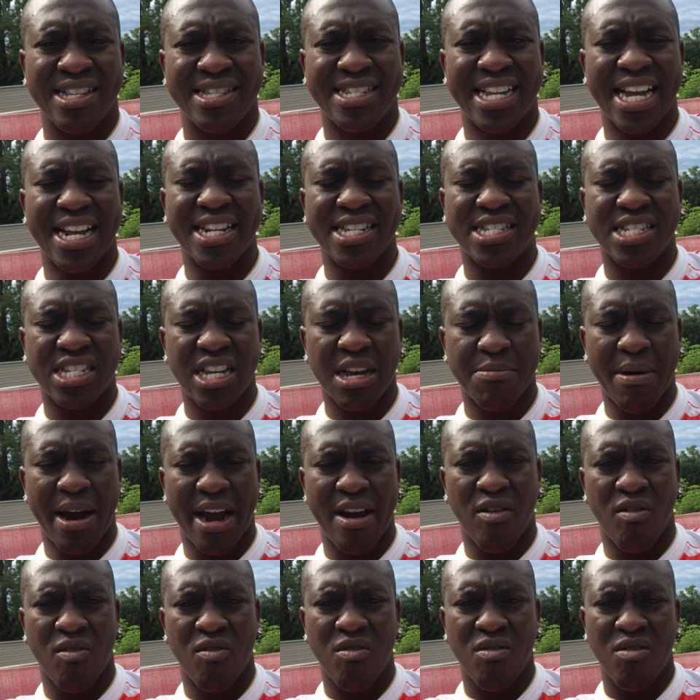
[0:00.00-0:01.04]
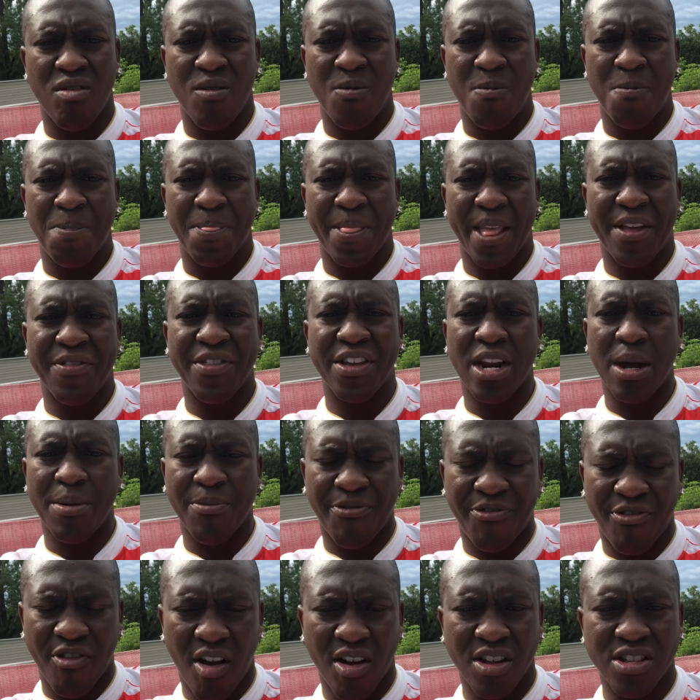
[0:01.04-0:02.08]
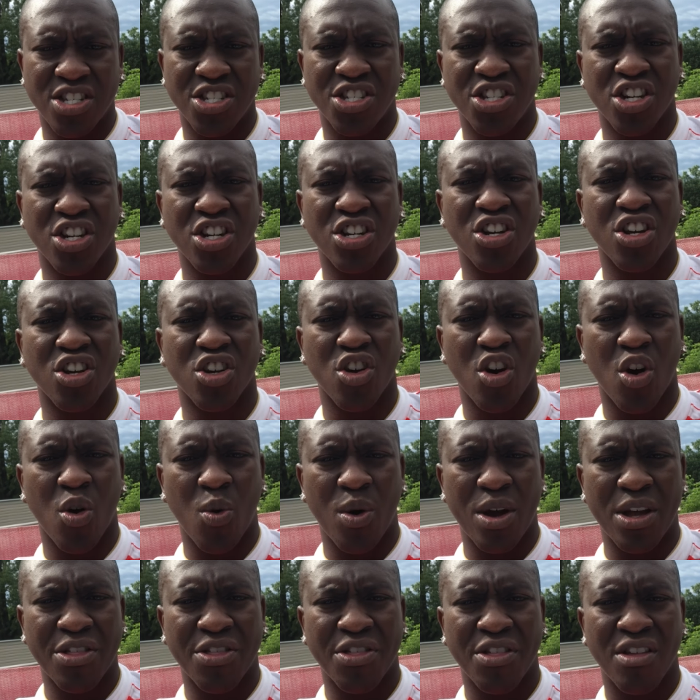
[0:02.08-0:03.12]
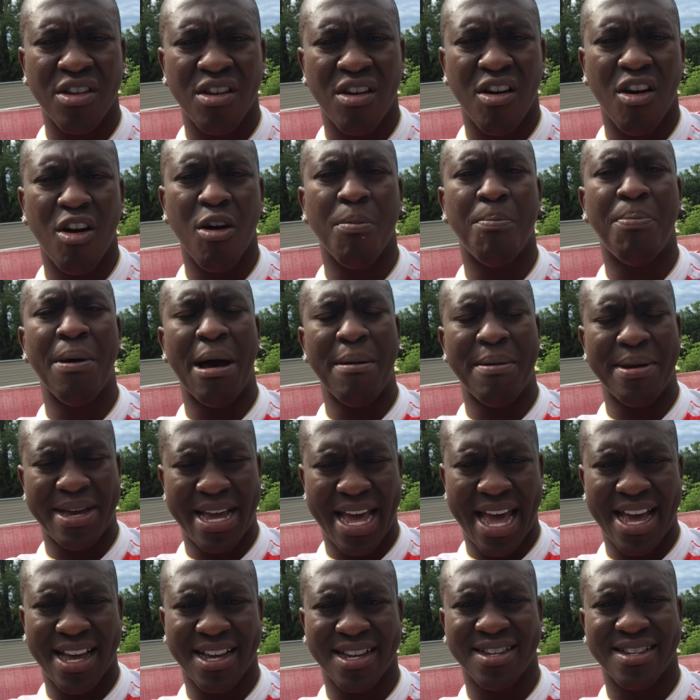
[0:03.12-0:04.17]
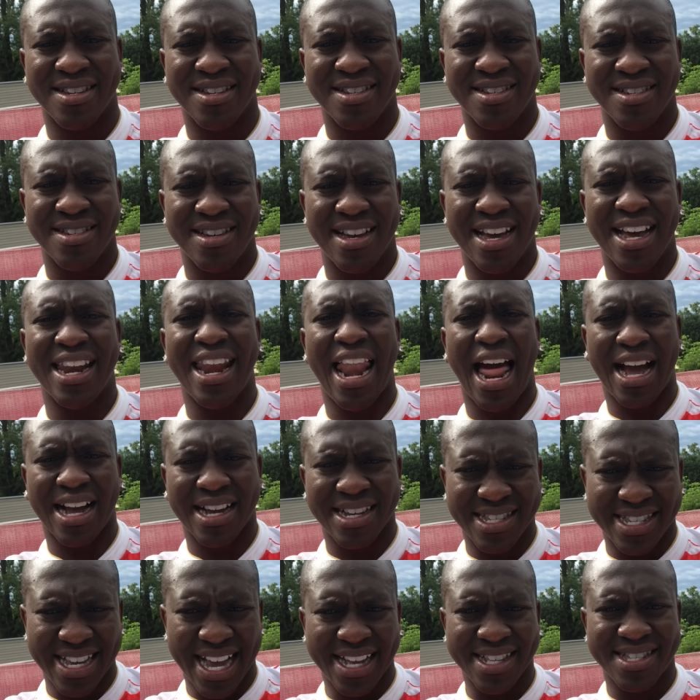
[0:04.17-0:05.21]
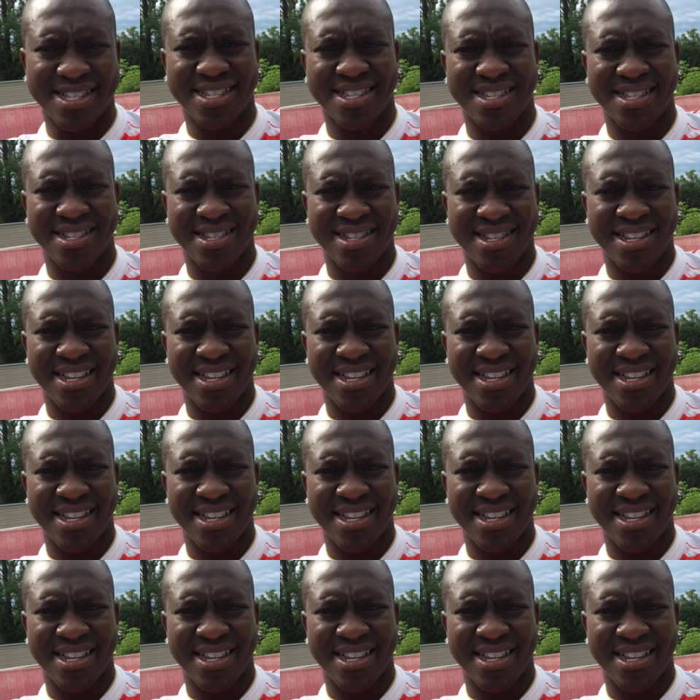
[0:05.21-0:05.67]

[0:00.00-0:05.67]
Dani Ceballos. And then up front, you're going to go with Aubameyang and Lacazette.